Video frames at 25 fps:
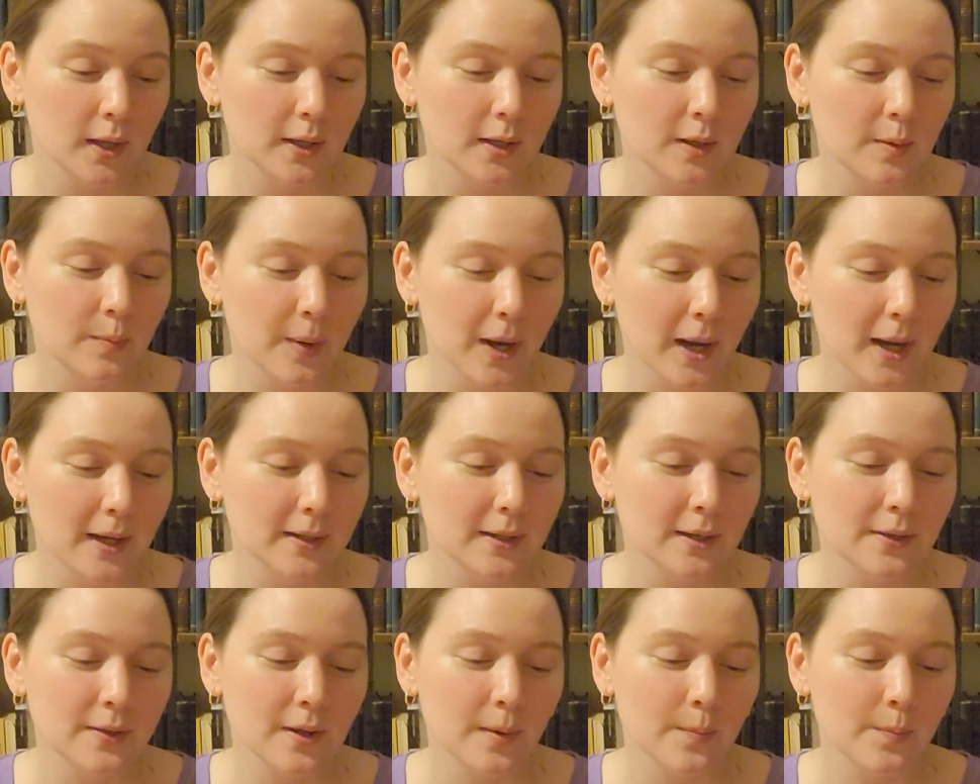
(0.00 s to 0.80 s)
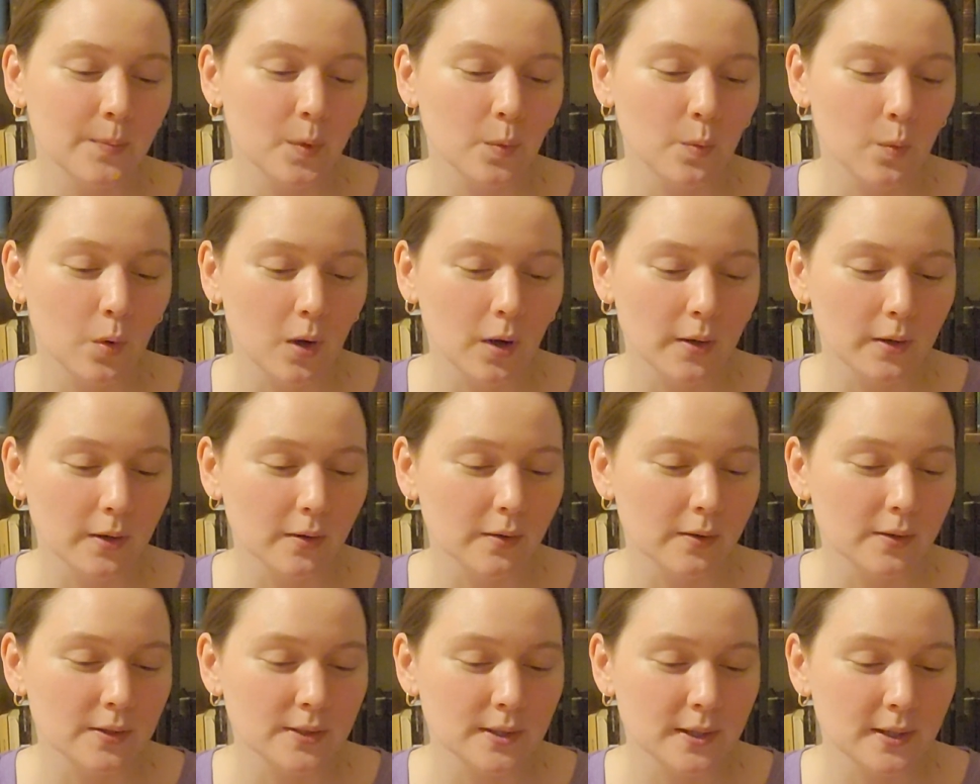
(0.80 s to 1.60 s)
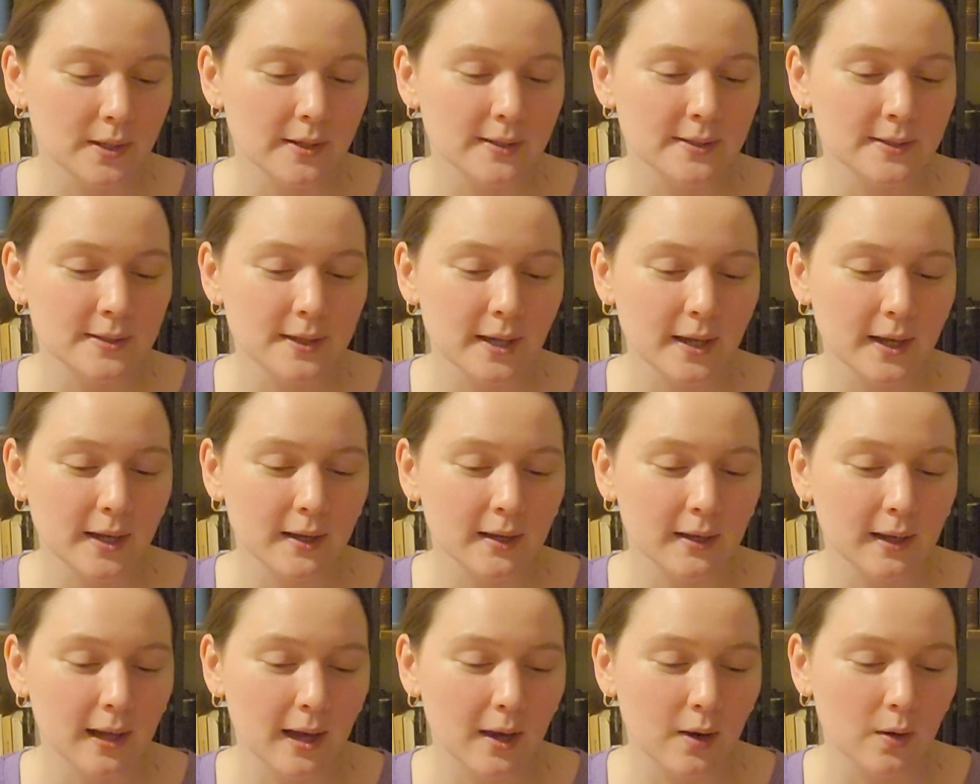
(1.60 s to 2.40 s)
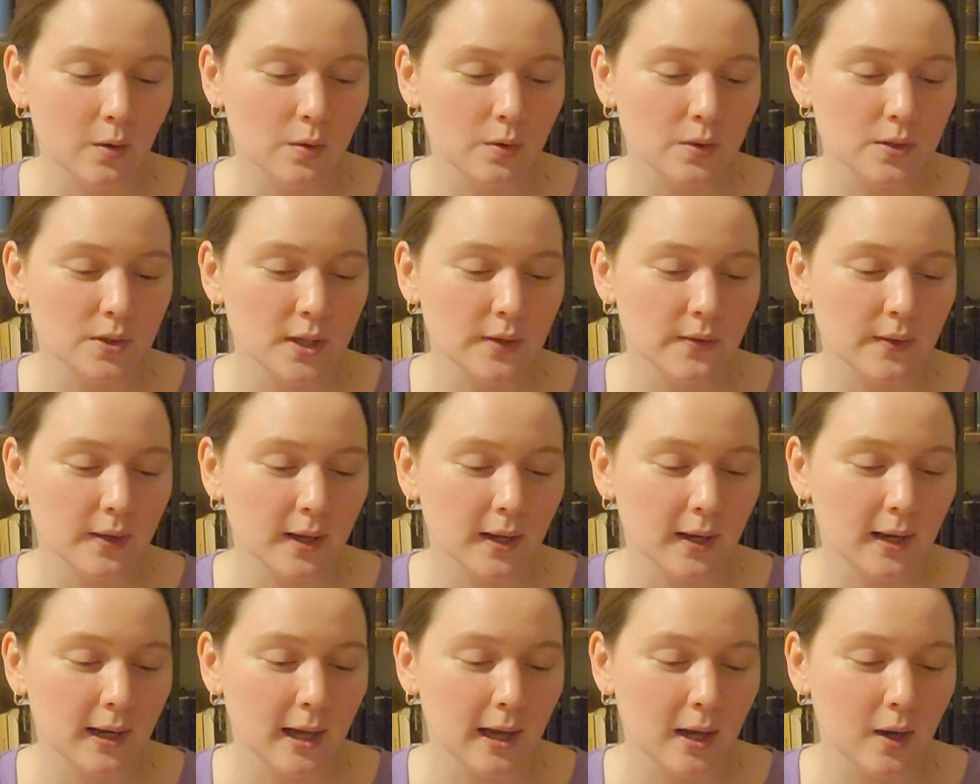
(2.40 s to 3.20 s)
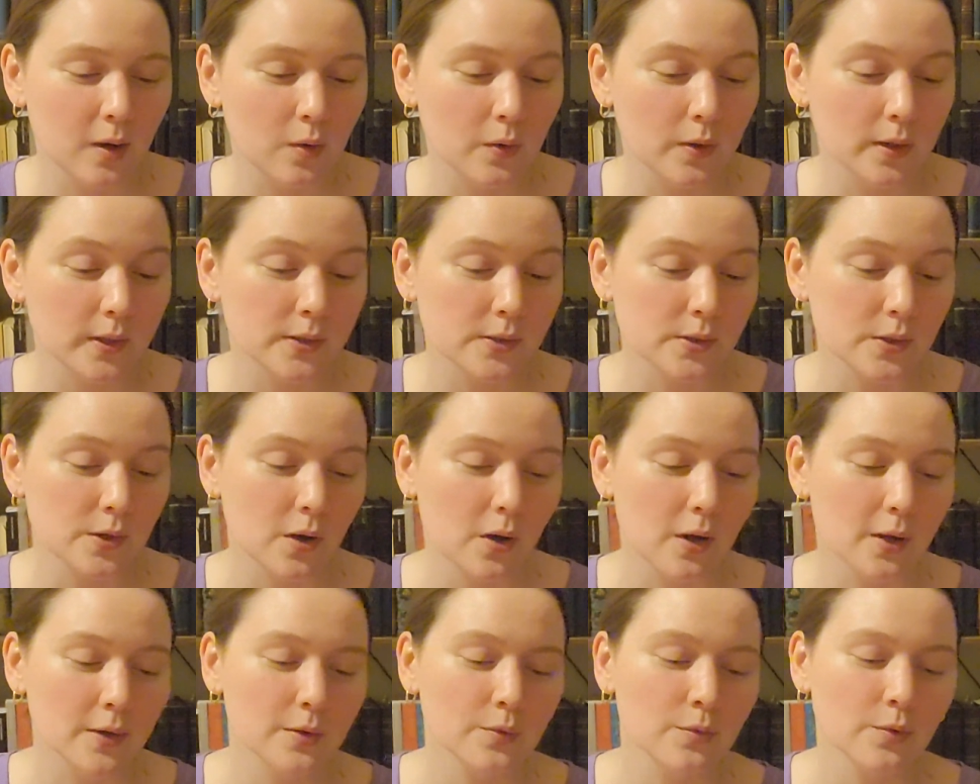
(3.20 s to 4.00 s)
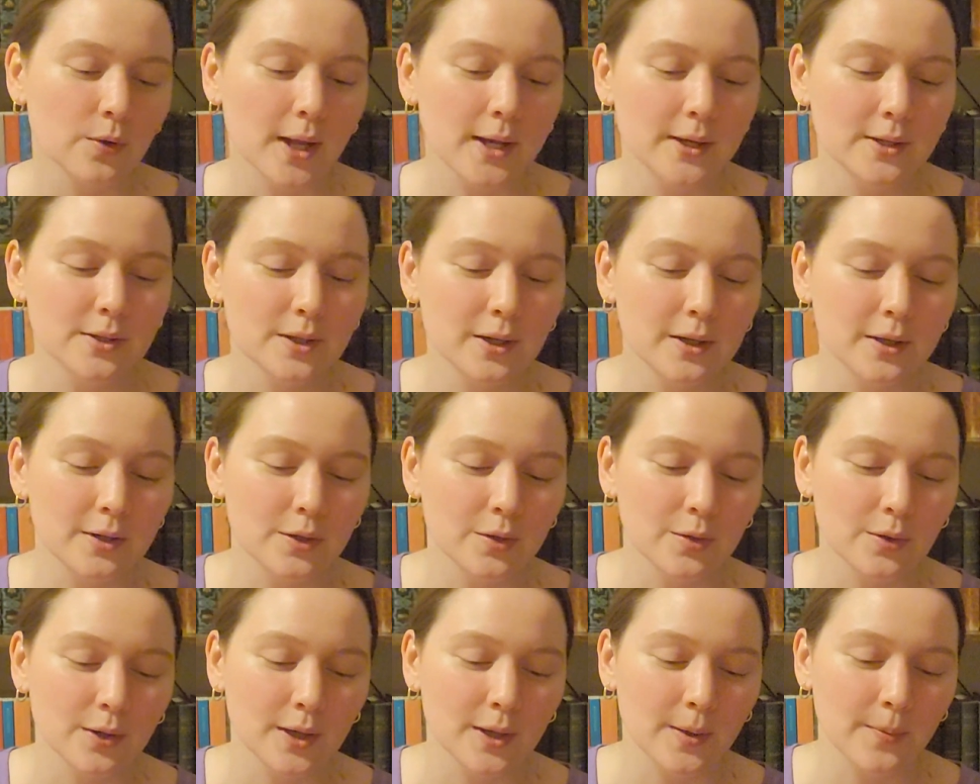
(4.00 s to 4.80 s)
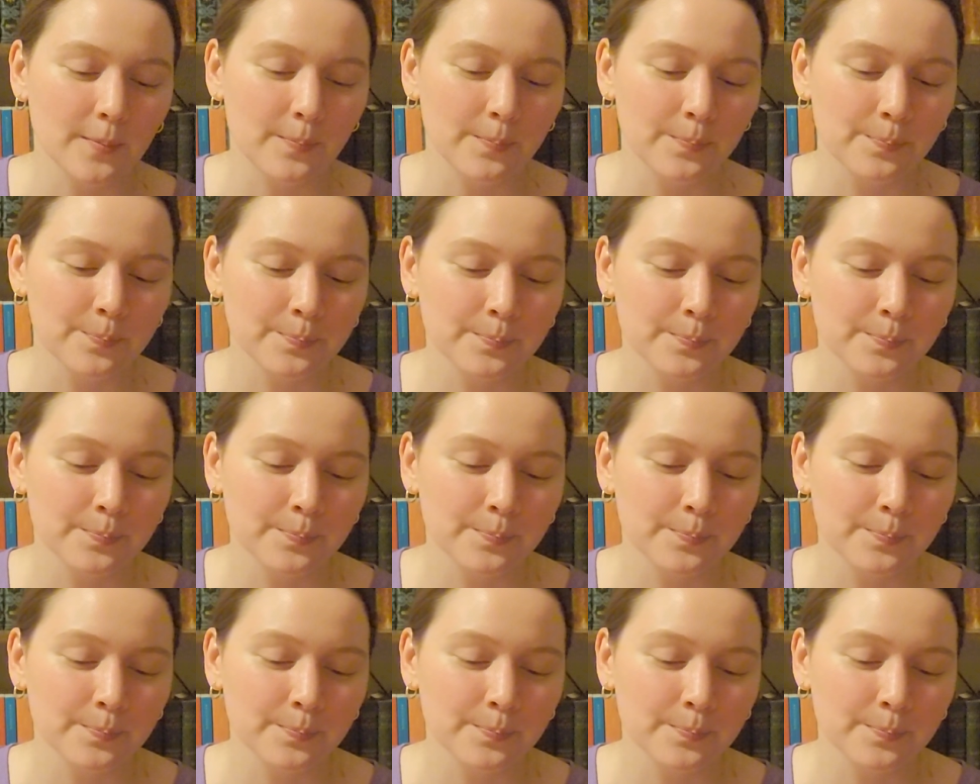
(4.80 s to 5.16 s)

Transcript: He bindeth up the waters in his thick clouds, and the cloud is not rent under him.